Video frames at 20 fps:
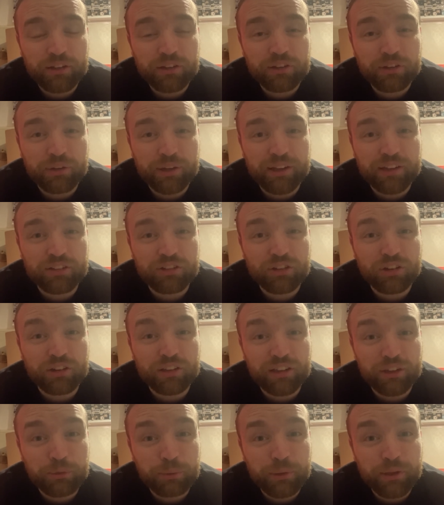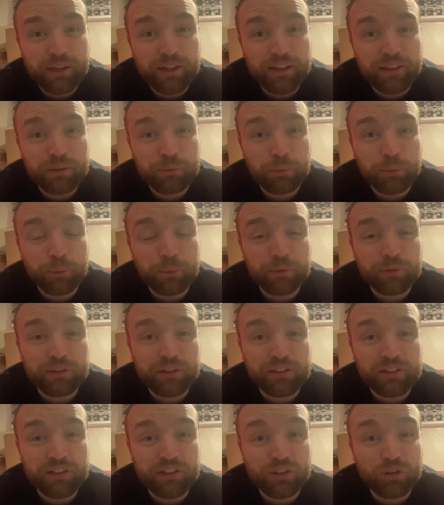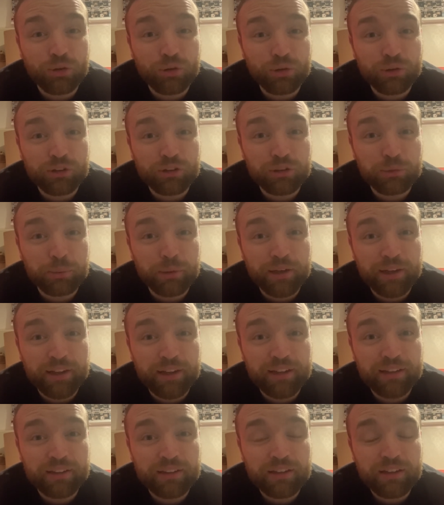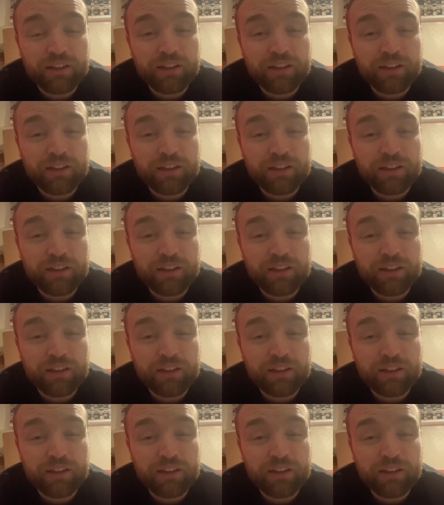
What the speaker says: So he is not this weekend, but we'll see Jess Hawkins back in.